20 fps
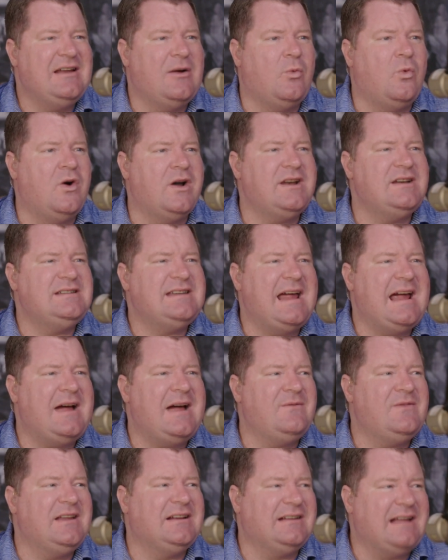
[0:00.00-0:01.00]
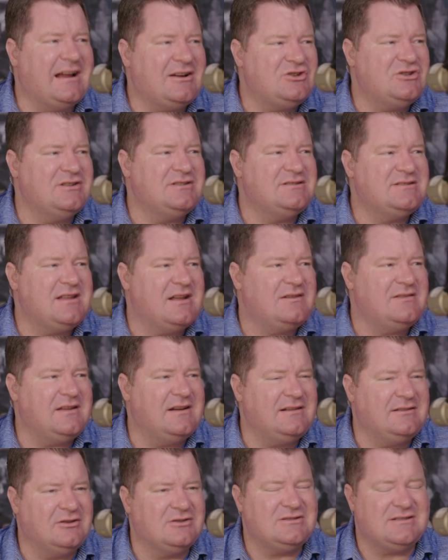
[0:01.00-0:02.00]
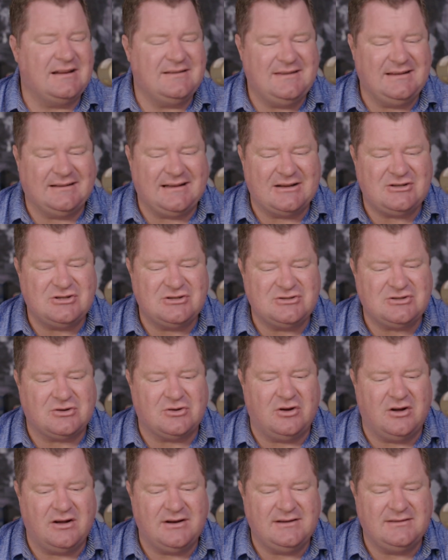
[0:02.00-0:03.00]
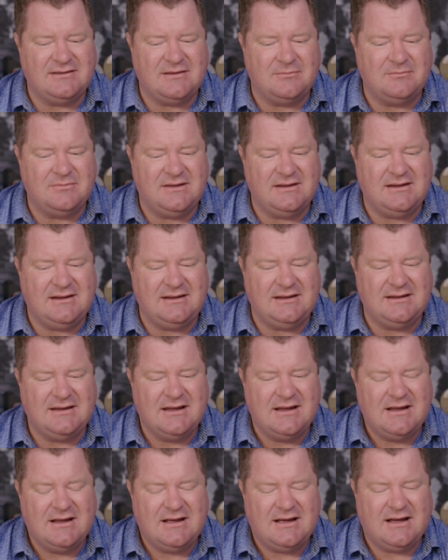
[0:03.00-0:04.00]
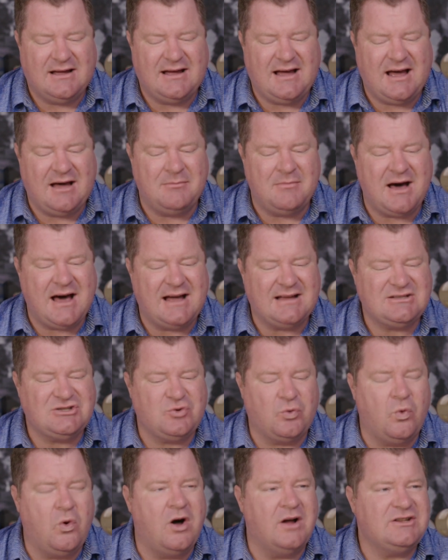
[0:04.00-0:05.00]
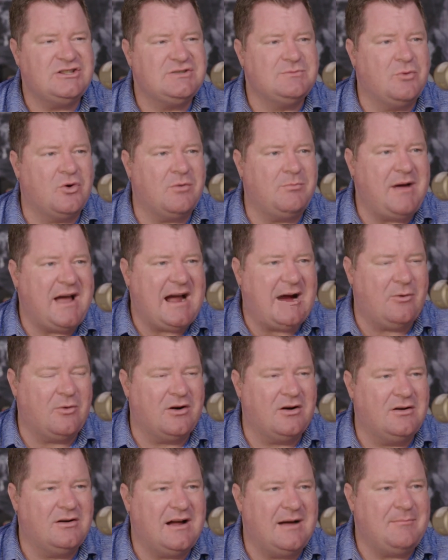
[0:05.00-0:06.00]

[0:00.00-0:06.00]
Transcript: wanted to have the elections. That it looks like the elections are on, and the Hamas wants more power.